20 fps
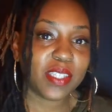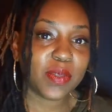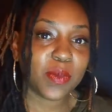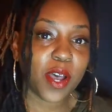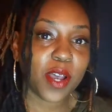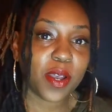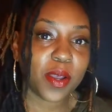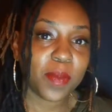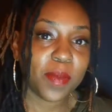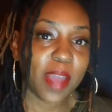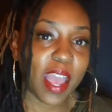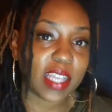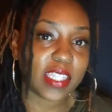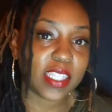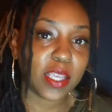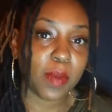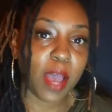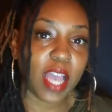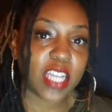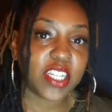Welcome back
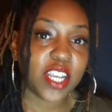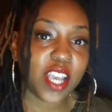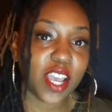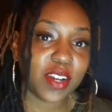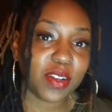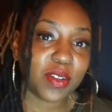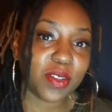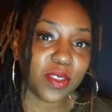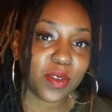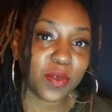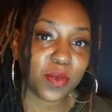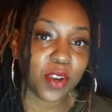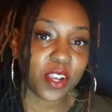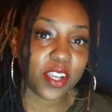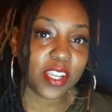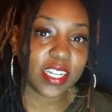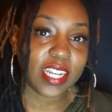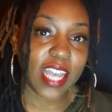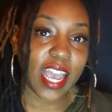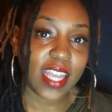to my channel, The
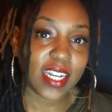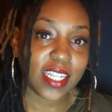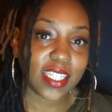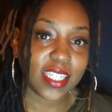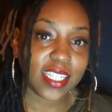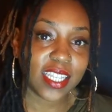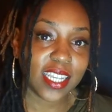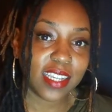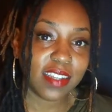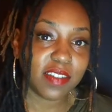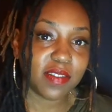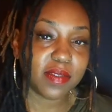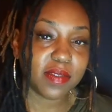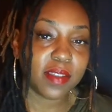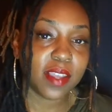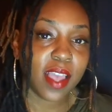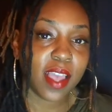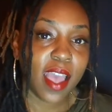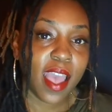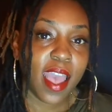Royal Dynasty.
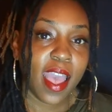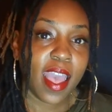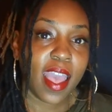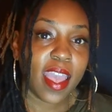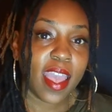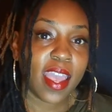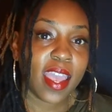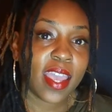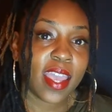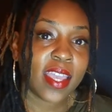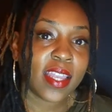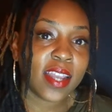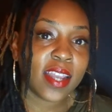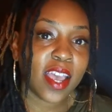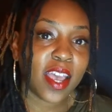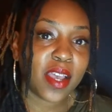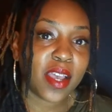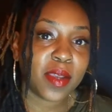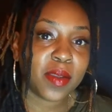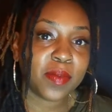
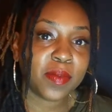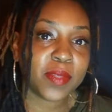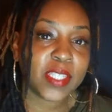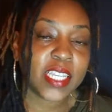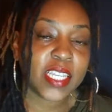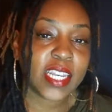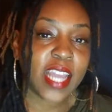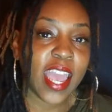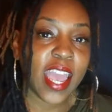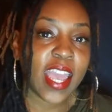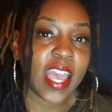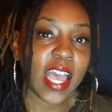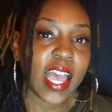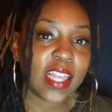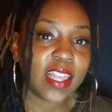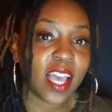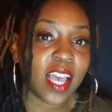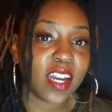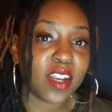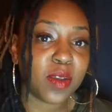And today I
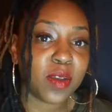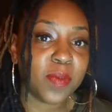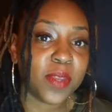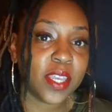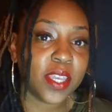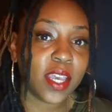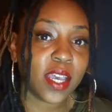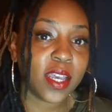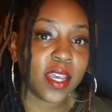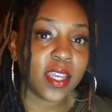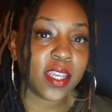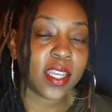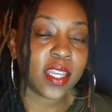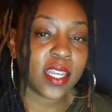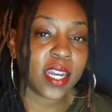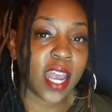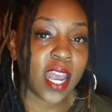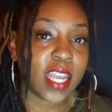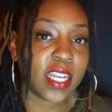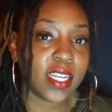thought it would be a
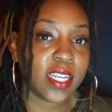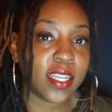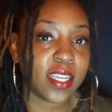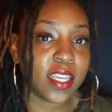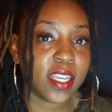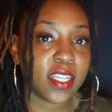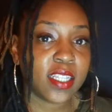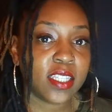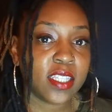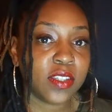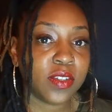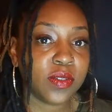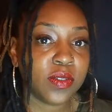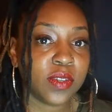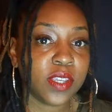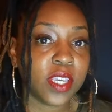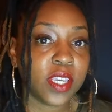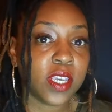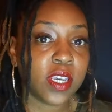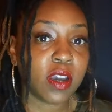good idea to
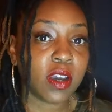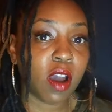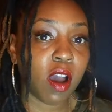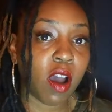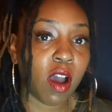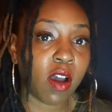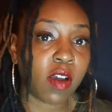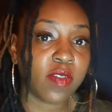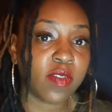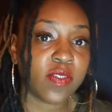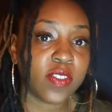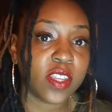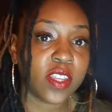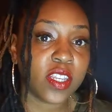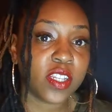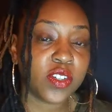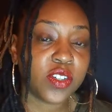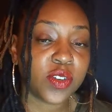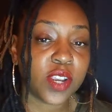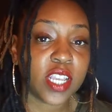kick off
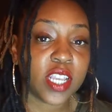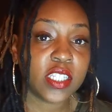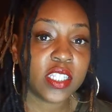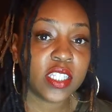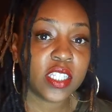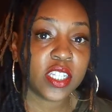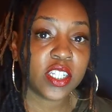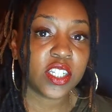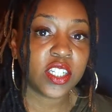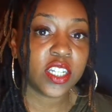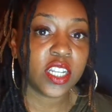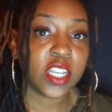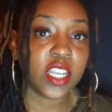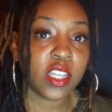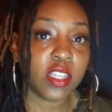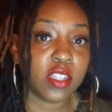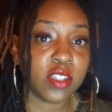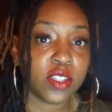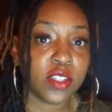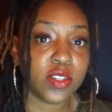the
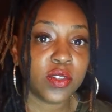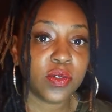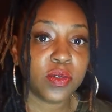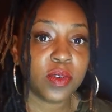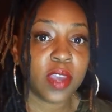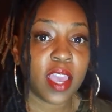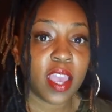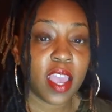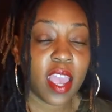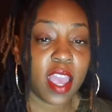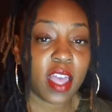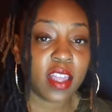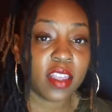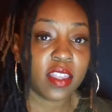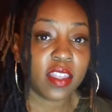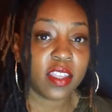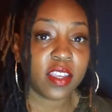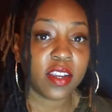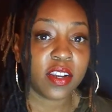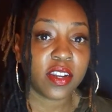transitioning into a
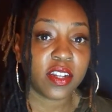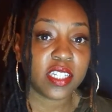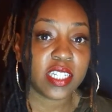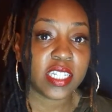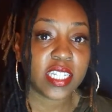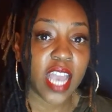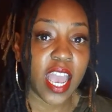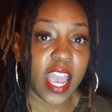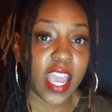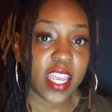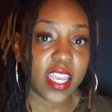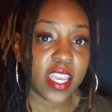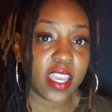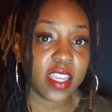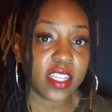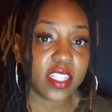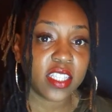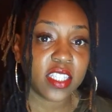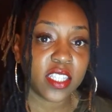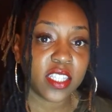healthier
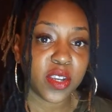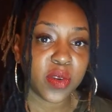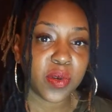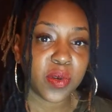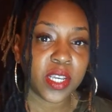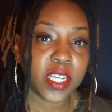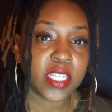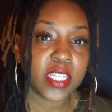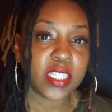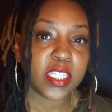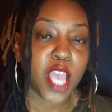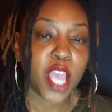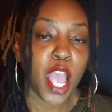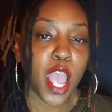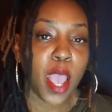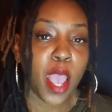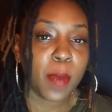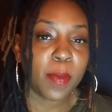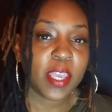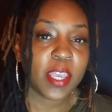diet series,
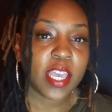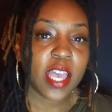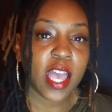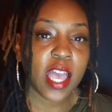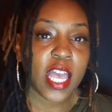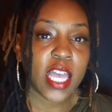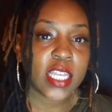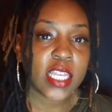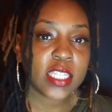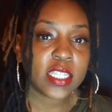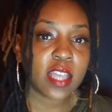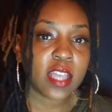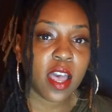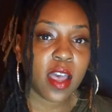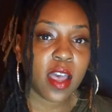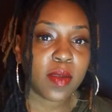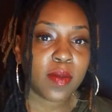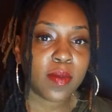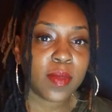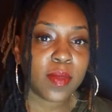because
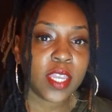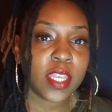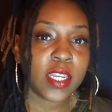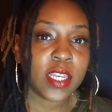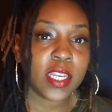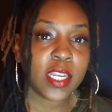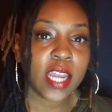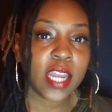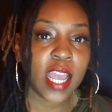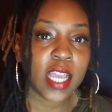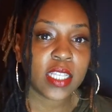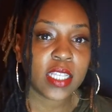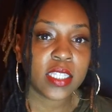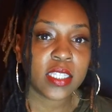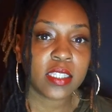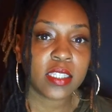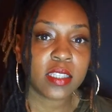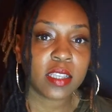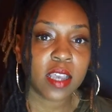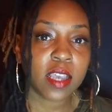in the
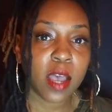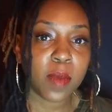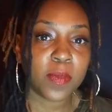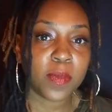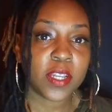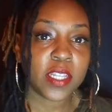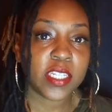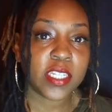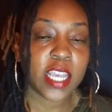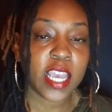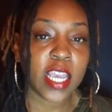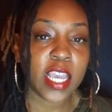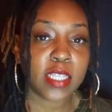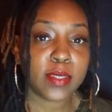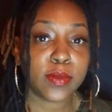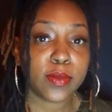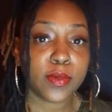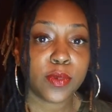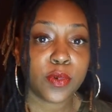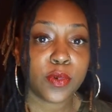next couple of
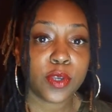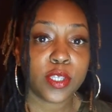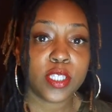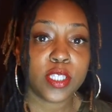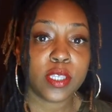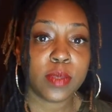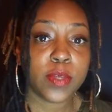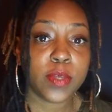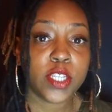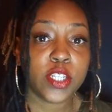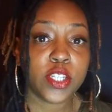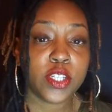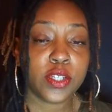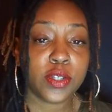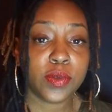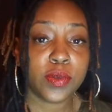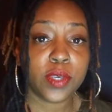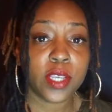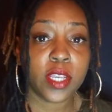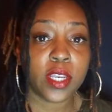days I'm going to be
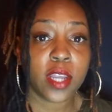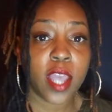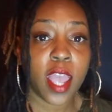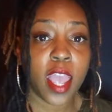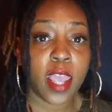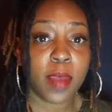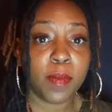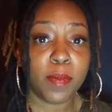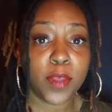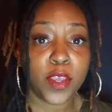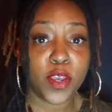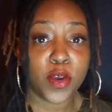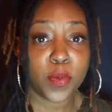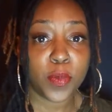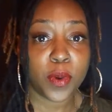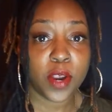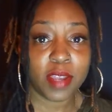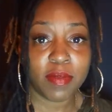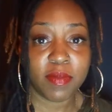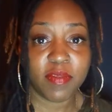shooting a meal
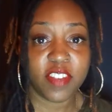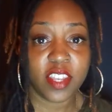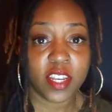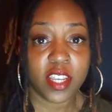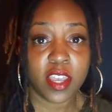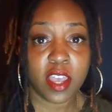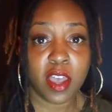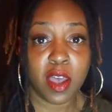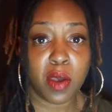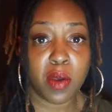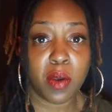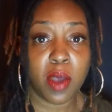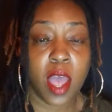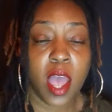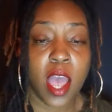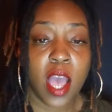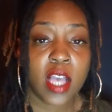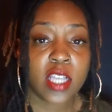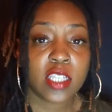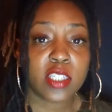prep video.
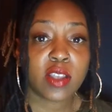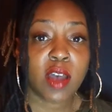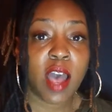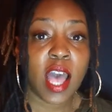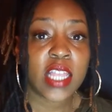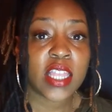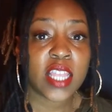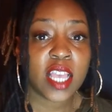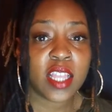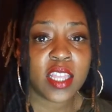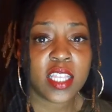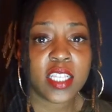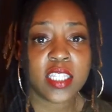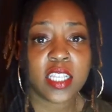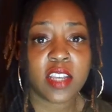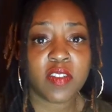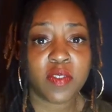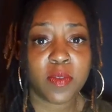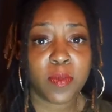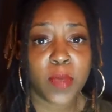So I thought this
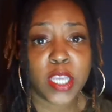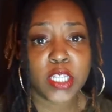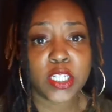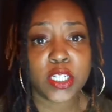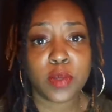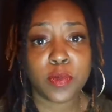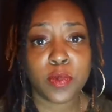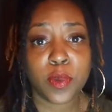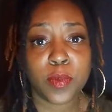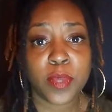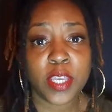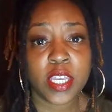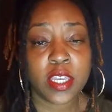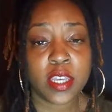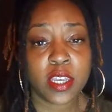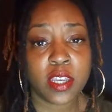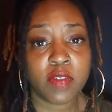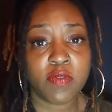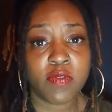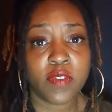information would be
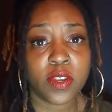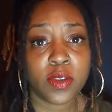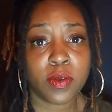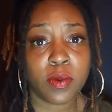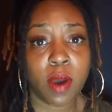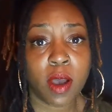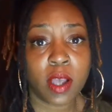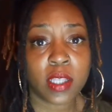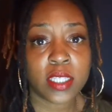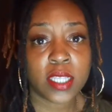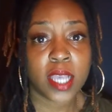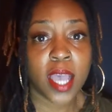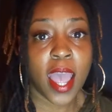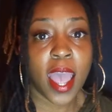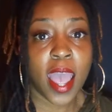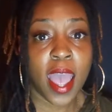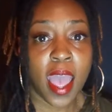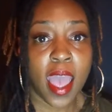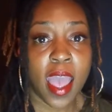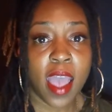good for you all to
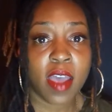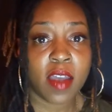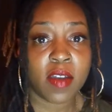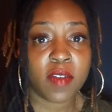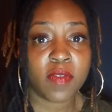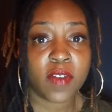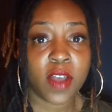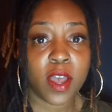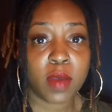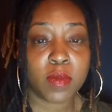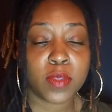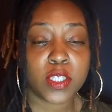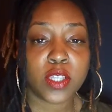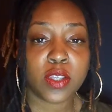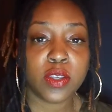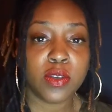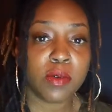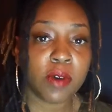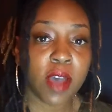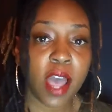have, so
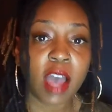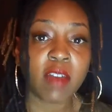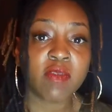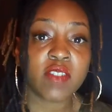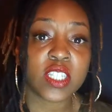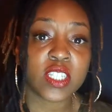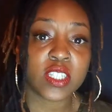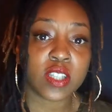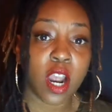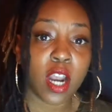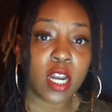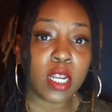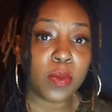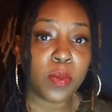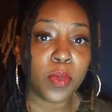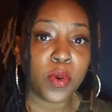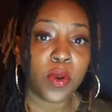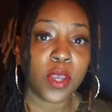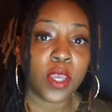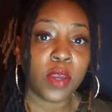you will have a
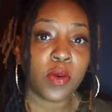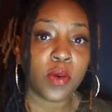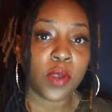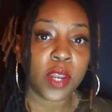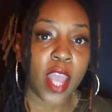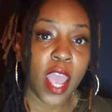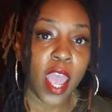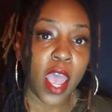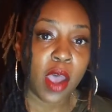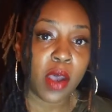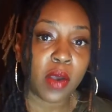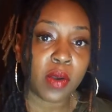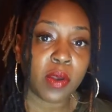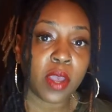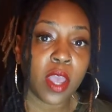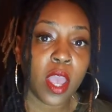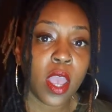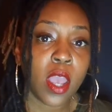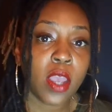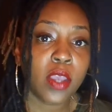starting point on
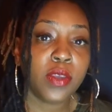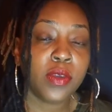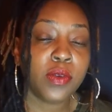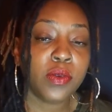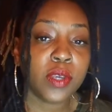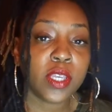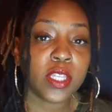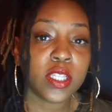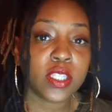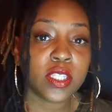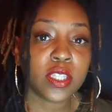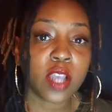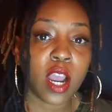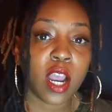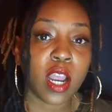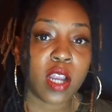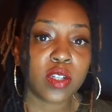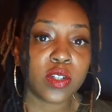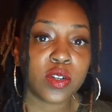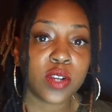how you can
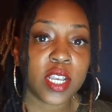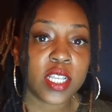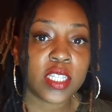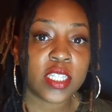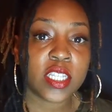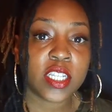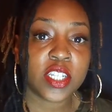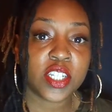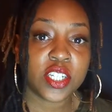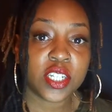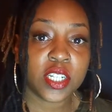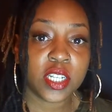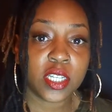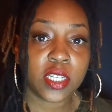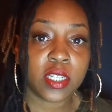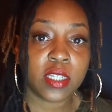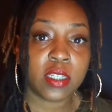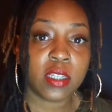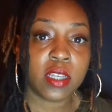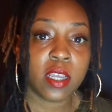start
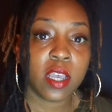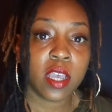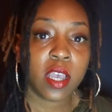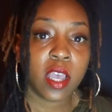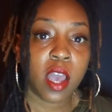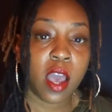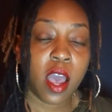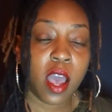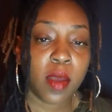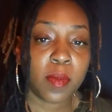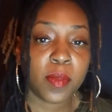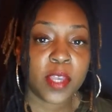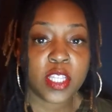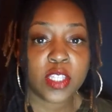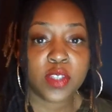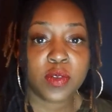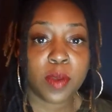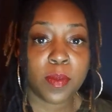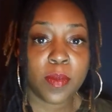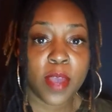transitioning
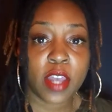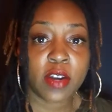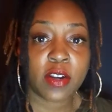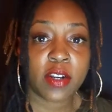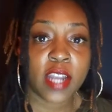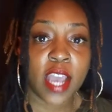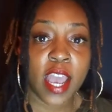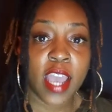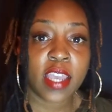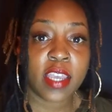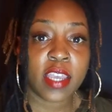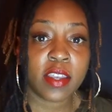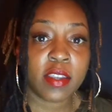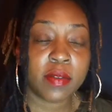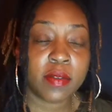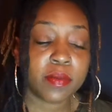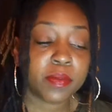into a better diet.